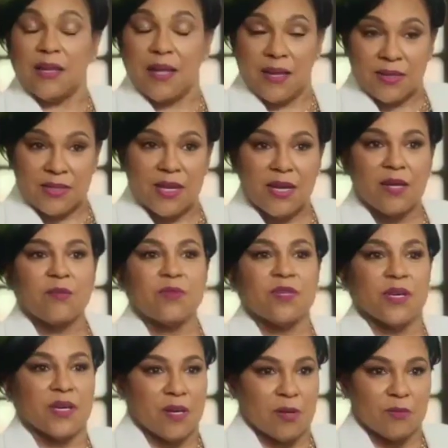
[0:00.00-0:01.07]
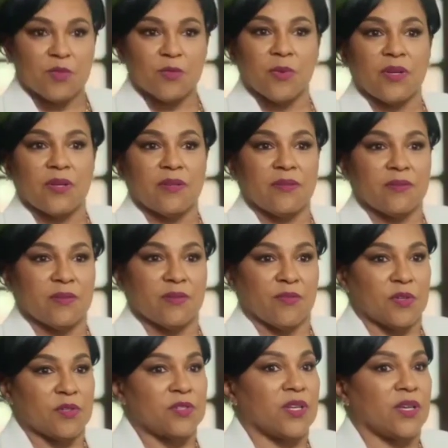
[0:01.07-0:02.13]
a lot of times that comes with
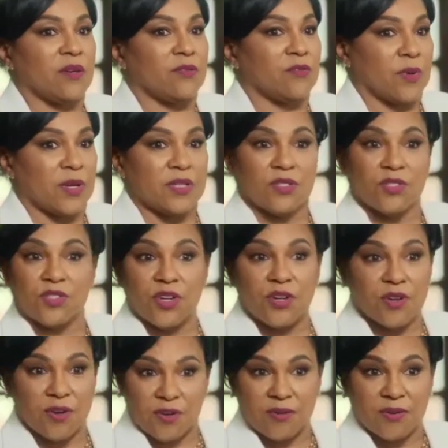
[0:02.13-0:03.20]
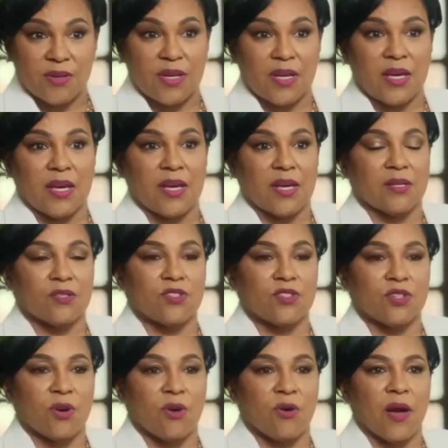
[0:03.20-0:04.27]
diversity of race and gender. And
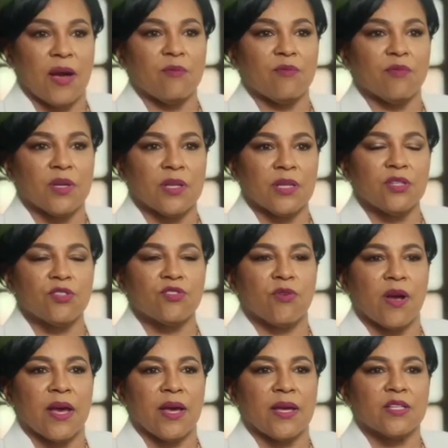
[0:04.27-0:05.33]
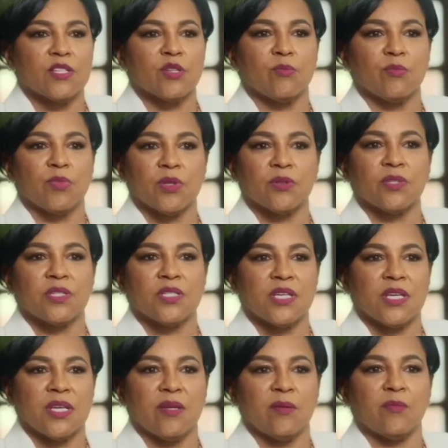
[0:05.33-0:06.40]
so I really try to build a
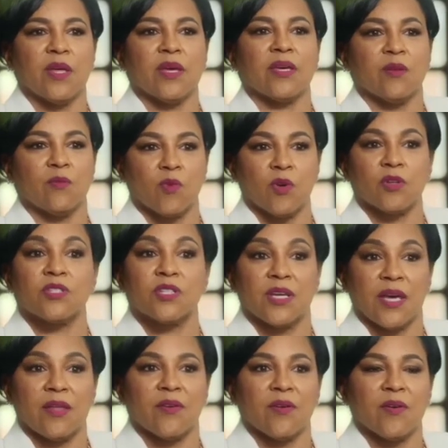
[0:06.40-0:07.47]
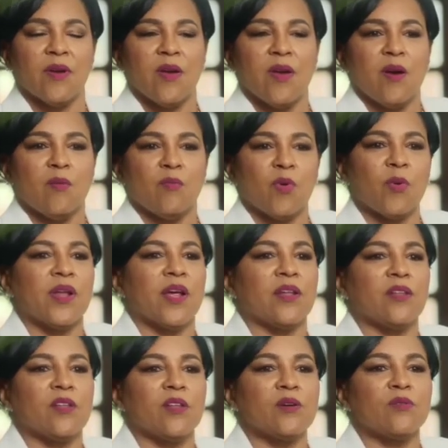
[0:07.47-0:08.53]
team that can work together. But what
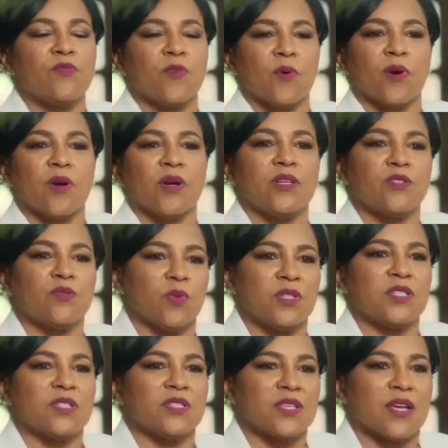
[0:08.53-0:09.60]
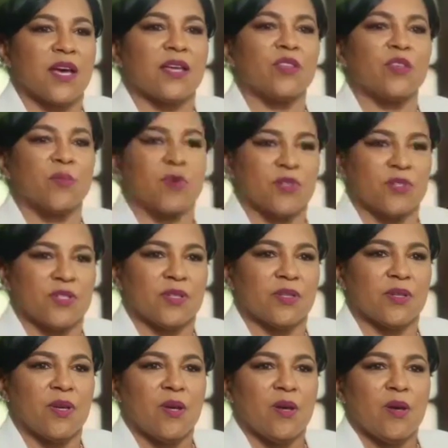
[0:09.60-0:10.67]
I look for is what's inside the person,